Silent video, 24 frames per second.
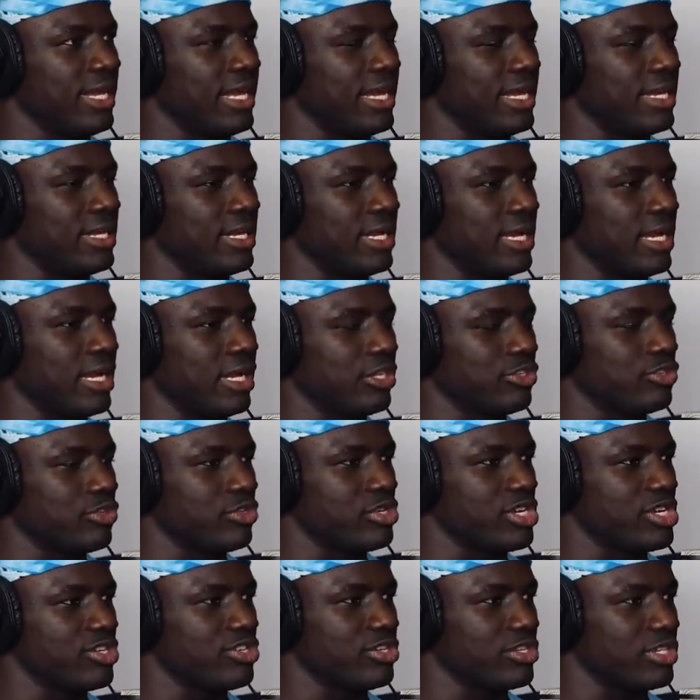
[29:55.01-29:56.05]
And uh,
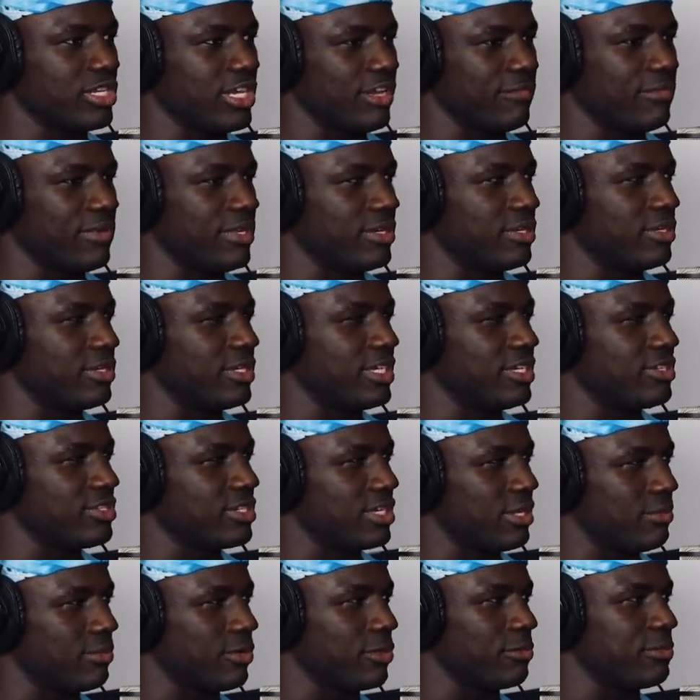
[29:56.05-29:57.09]
traditionally I've been
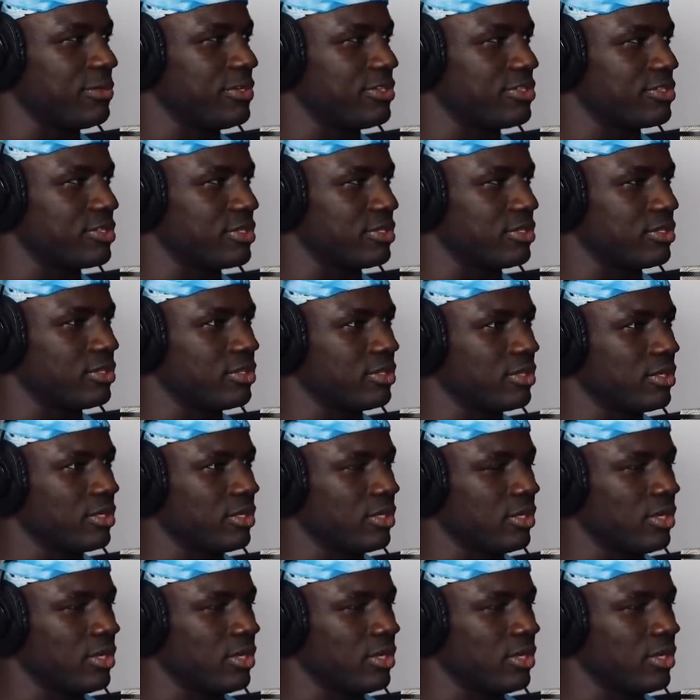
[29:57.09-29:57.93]
decent at burpees and